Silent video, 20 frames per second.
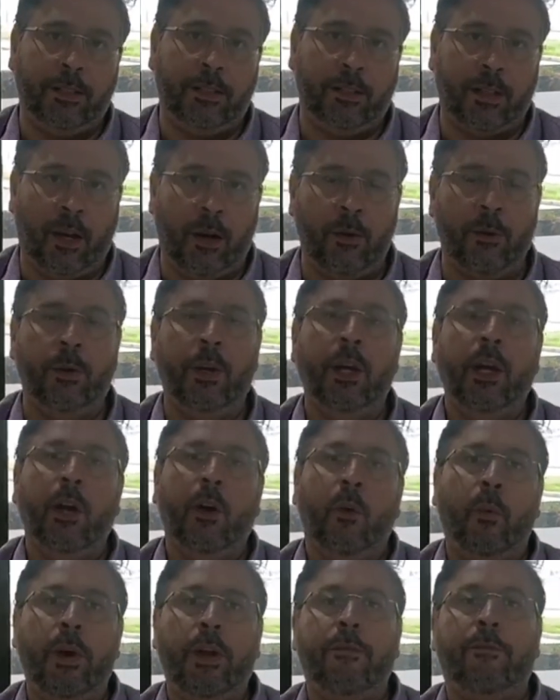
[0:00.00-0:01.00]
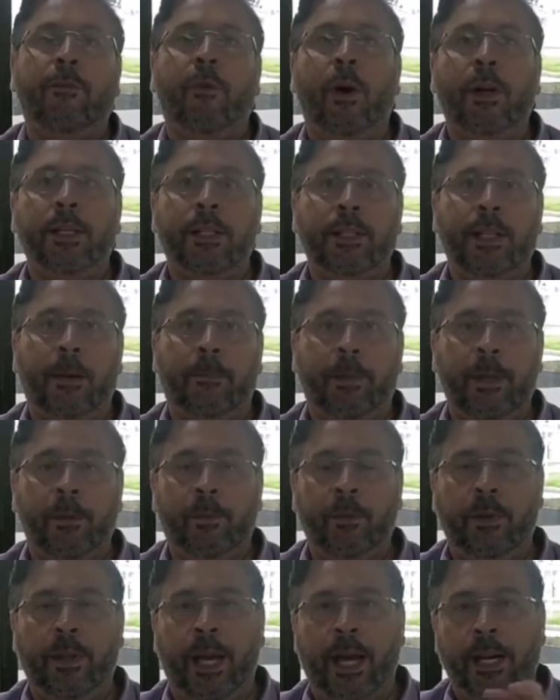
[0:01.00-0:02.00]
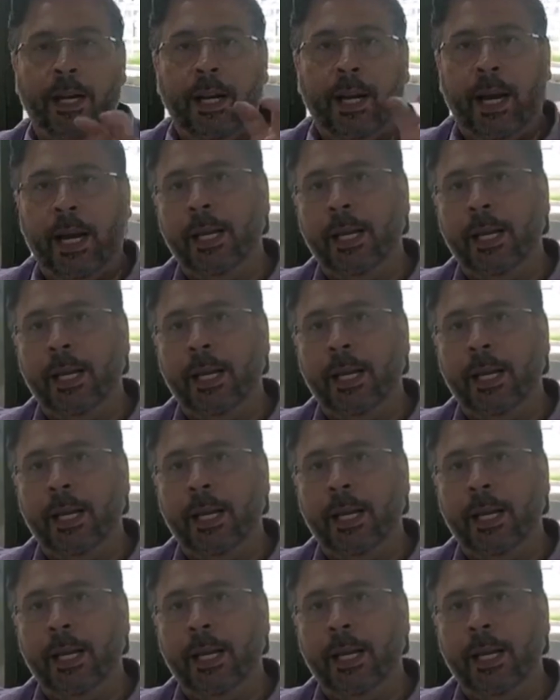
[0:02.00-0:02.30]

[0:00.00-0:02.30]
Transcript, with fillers: So we're finding that people that